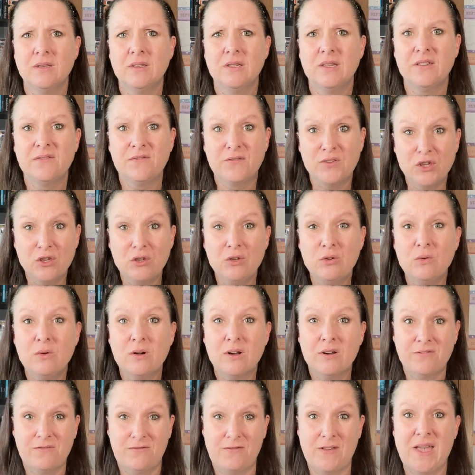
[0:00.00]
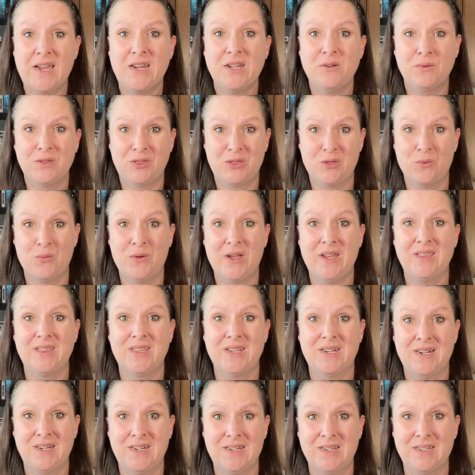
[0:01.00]
If you are fine with the way
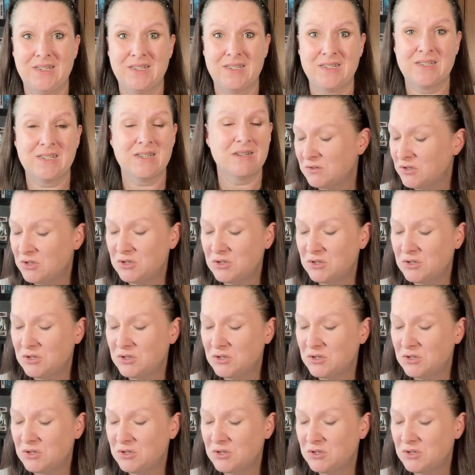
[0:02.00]
that it is,